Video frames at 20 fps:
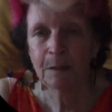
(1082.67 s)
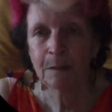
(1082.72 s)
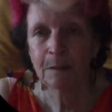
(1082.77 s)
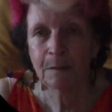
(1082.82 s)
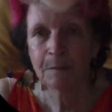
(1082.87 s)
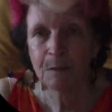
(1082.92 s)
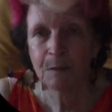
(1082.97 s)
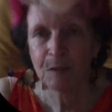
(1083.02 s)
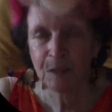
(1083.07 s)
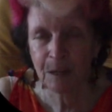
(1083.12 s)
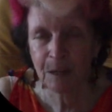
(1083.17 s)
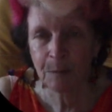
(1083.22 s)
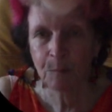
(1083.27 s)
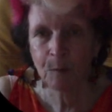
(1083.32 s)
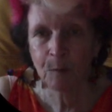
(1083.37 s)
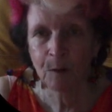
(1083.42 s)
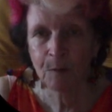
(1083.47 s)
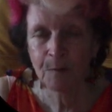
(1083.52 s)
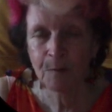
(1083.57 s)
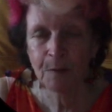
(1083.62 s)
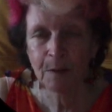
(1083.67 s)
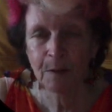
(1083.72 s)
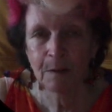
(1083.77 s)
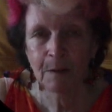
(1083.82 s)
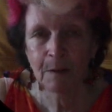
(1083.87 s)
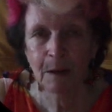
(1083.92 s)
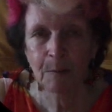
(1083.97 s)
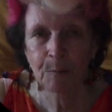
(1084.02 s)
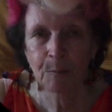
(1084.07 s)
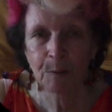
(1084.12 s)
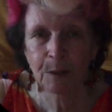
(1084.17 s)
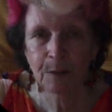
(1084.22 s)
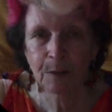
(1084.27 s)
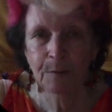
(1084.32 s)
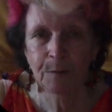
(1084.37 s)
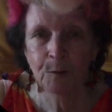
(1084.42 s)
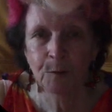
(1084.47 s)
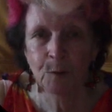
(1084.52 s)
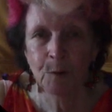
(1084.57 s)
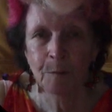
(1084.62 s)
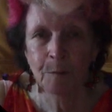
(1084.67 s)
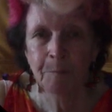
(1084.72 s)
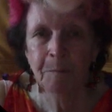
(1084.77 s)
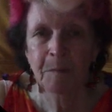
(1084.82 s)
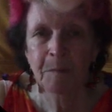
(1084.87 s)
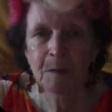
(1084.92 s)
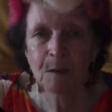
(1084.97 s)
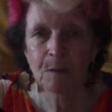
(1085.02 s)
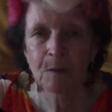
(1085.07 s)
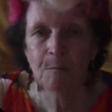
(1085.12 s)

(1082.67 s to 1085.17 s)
stem of the umbrella fern. So